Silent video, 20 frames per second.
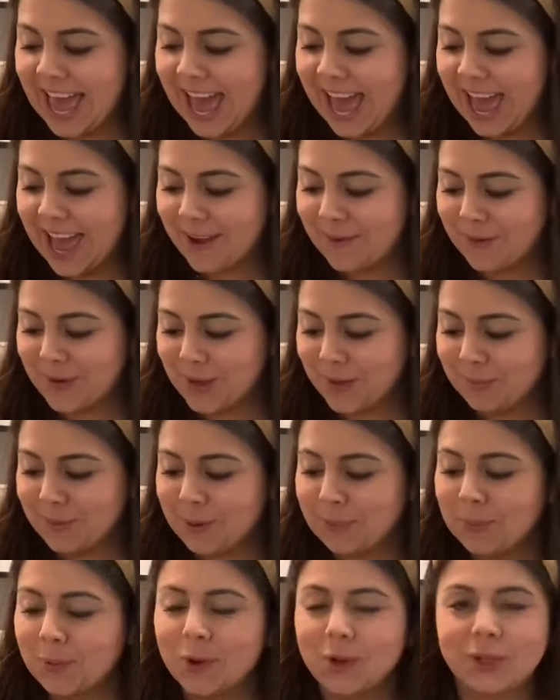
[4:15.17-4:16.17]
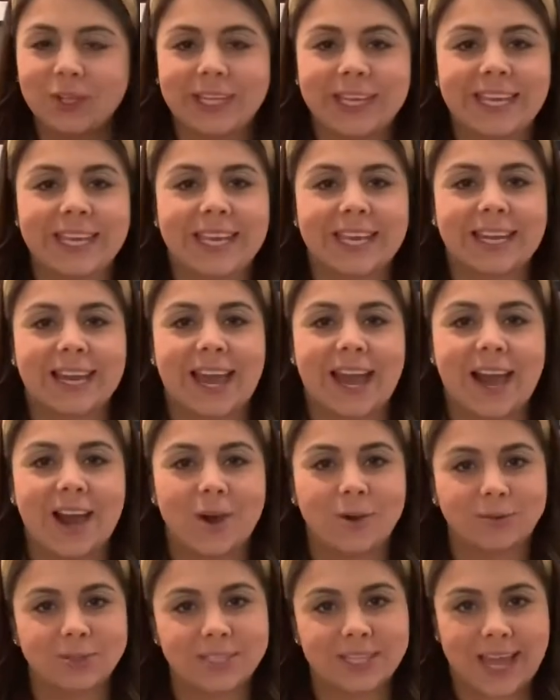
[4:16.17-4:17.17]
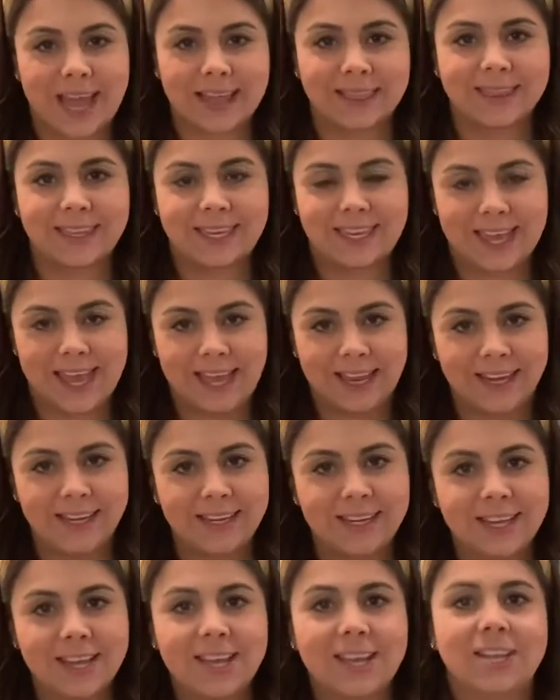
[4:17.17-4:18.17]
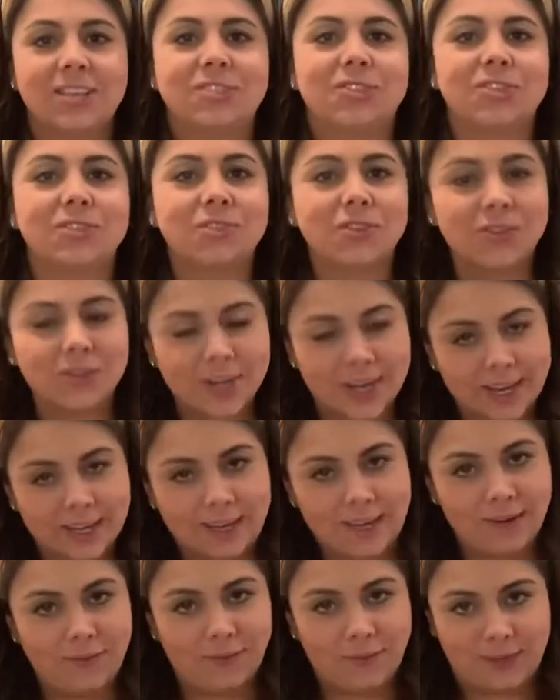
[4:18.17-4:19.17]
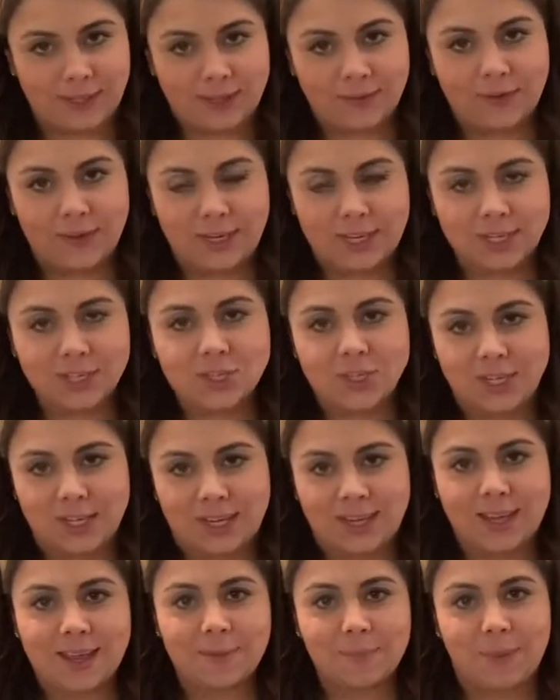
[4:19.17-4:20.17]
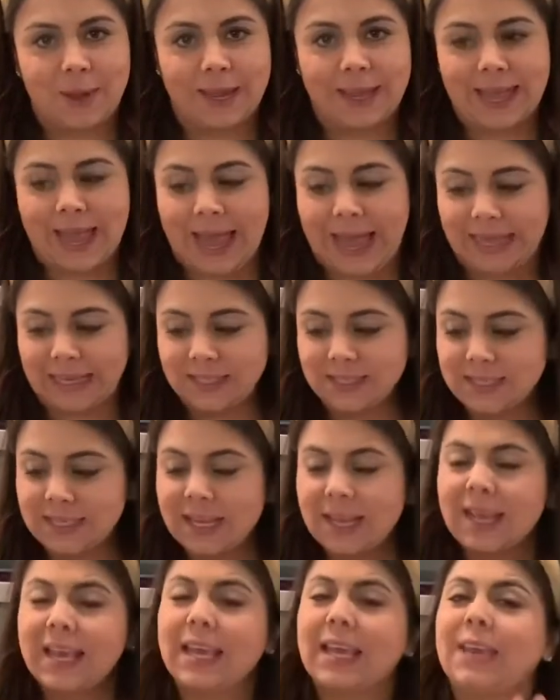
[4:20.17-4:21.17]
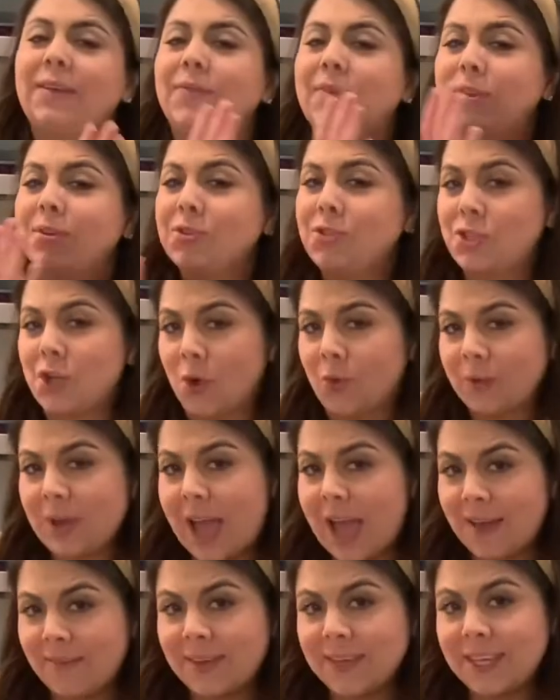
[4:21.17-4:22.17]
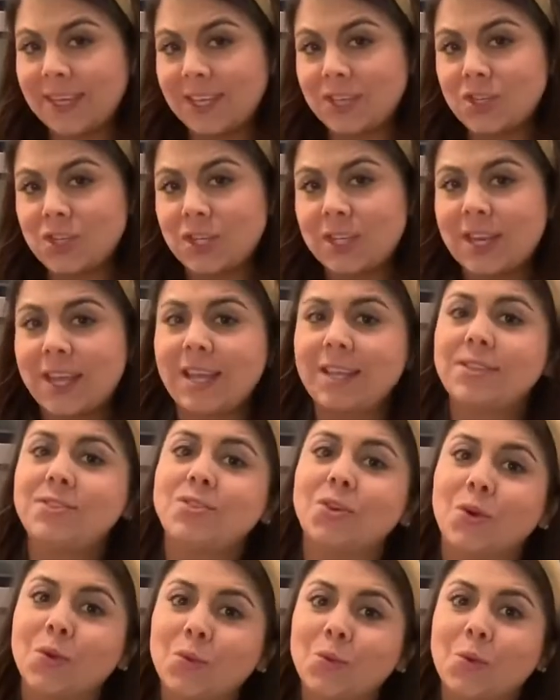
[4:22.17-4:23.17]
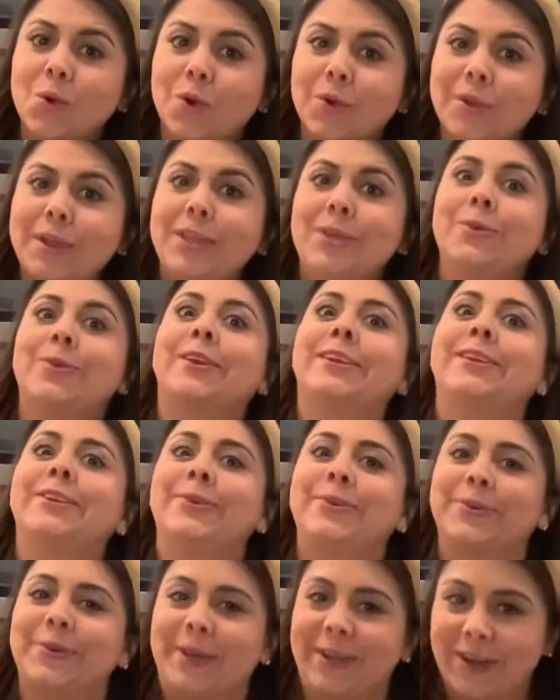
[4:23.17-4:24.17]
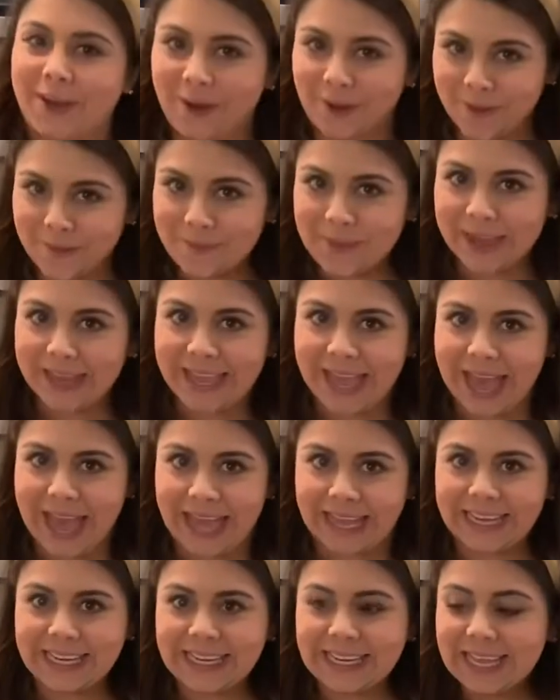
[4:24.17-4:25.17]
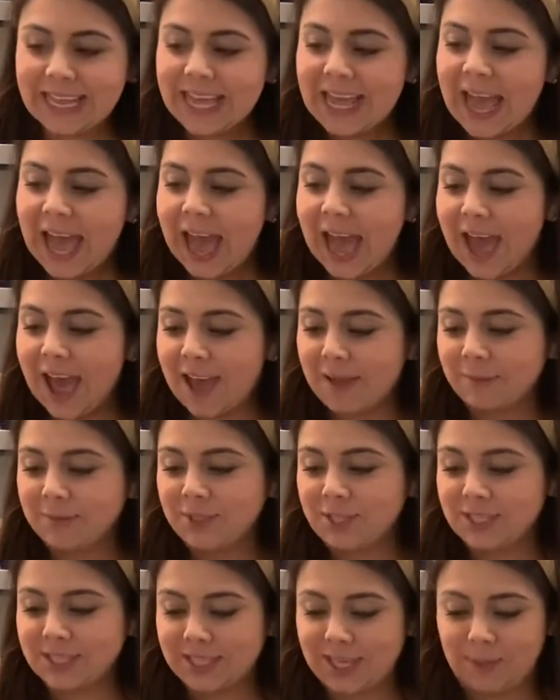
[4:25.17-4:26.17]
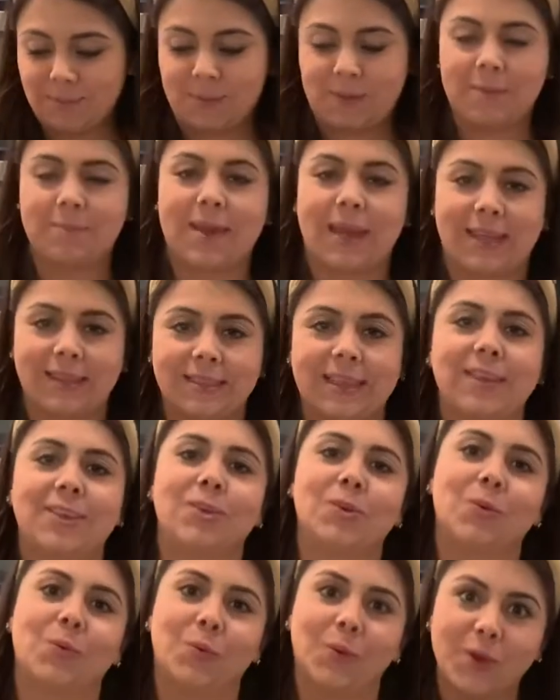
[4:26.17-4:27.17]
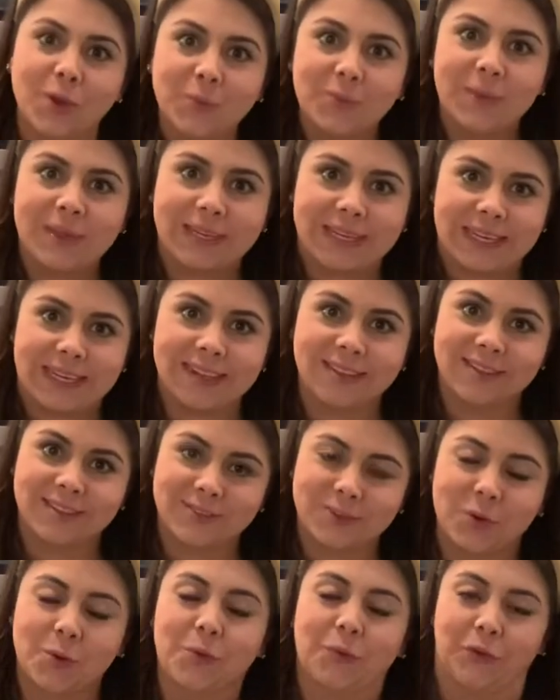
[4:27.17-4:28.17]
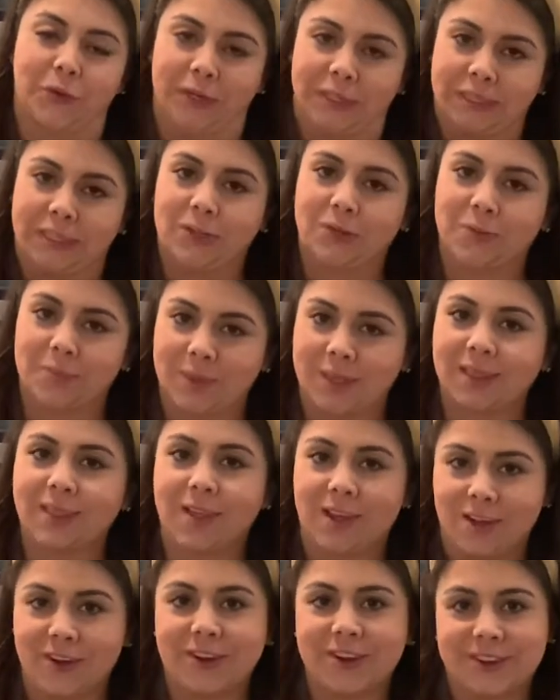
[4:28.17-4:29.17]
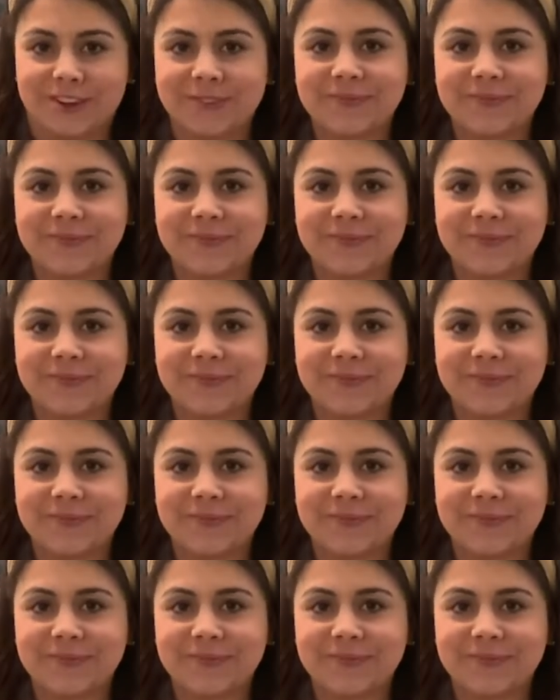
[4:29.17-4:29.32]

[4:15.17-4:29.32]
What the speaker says: I will be pulling it out at the end, just so that I can finish kneading it by hand. If you don't have a KitchenAid, don't worry, you can do it all by hand. Just keep in mind that you will be kneading the dough for a little bit longer.